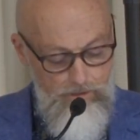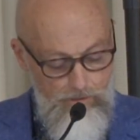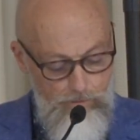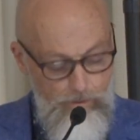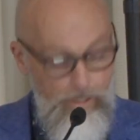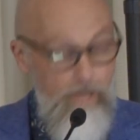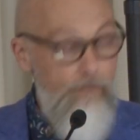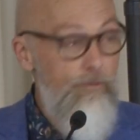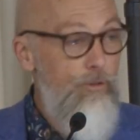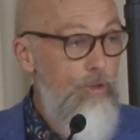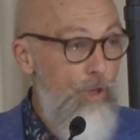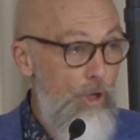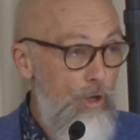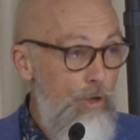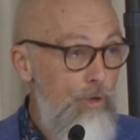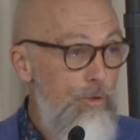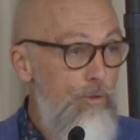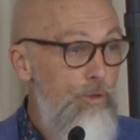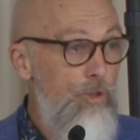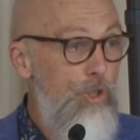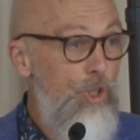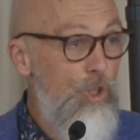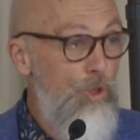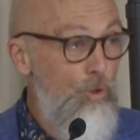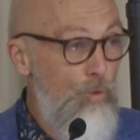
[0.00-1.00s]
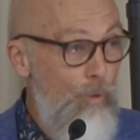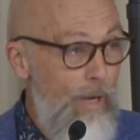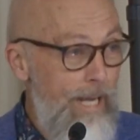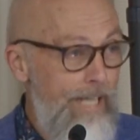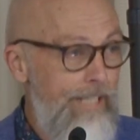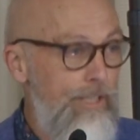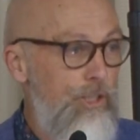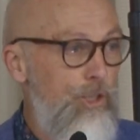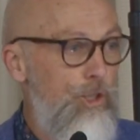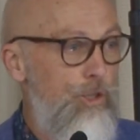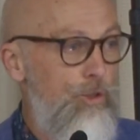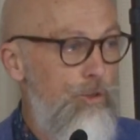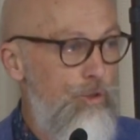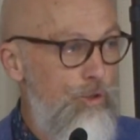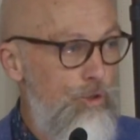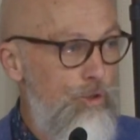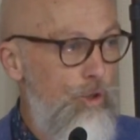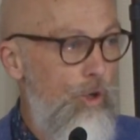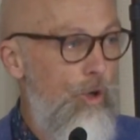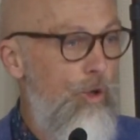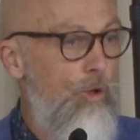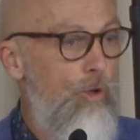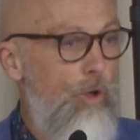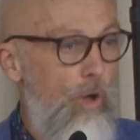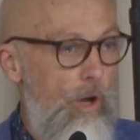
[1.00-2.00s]
We have no direct
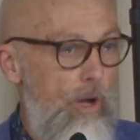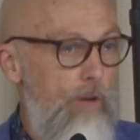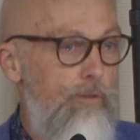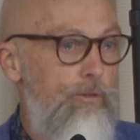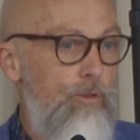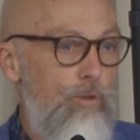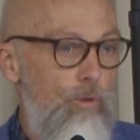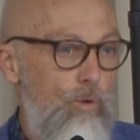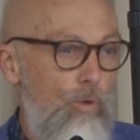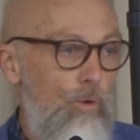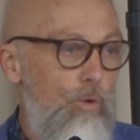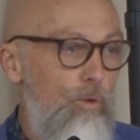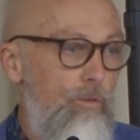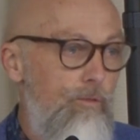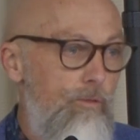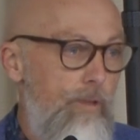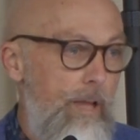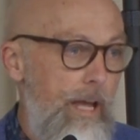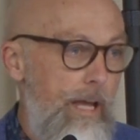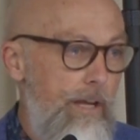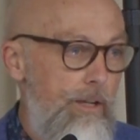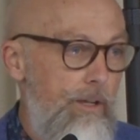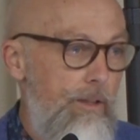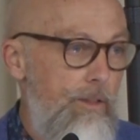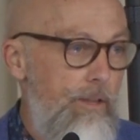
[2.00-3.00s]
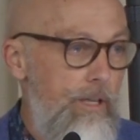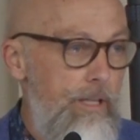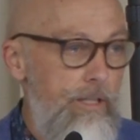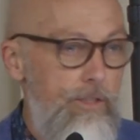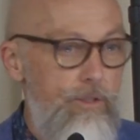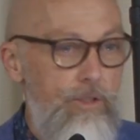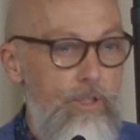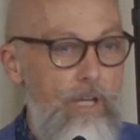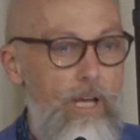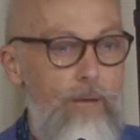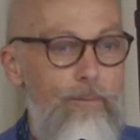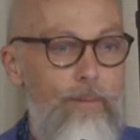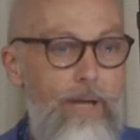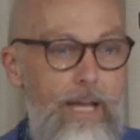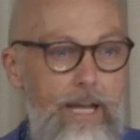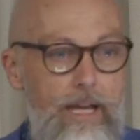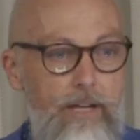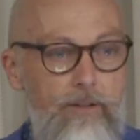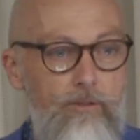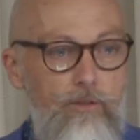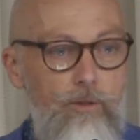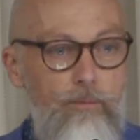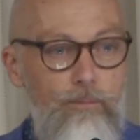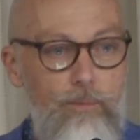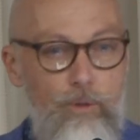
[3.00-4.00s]
control over all of that. Things come out
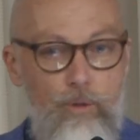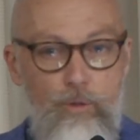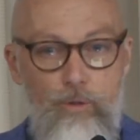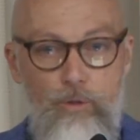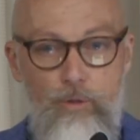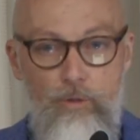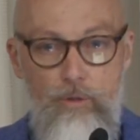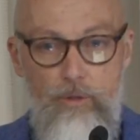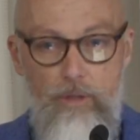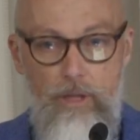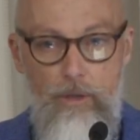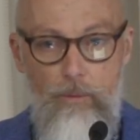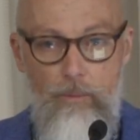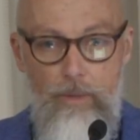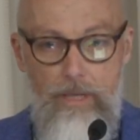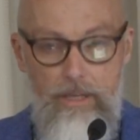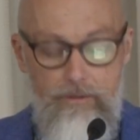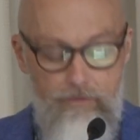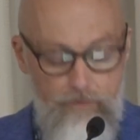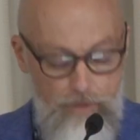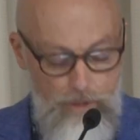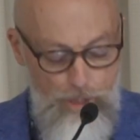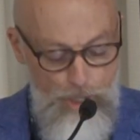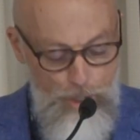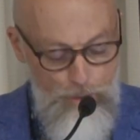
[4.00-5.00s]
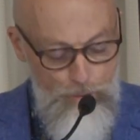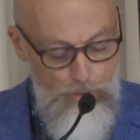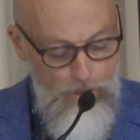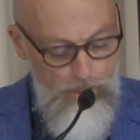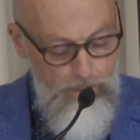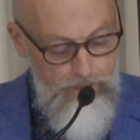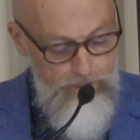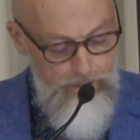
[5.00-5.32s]
of the blue that we have no